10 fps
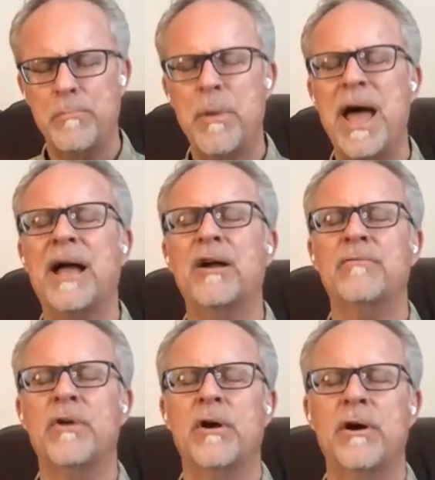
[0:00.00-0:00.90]
toward the
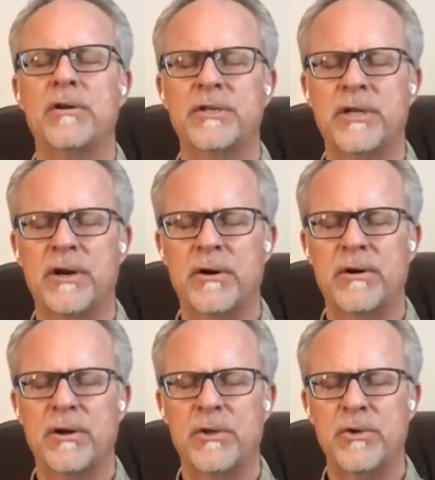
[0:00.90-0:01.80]
back of the heart
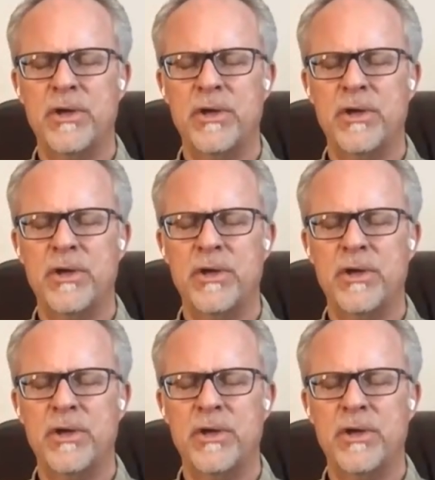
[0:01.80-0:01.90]
center.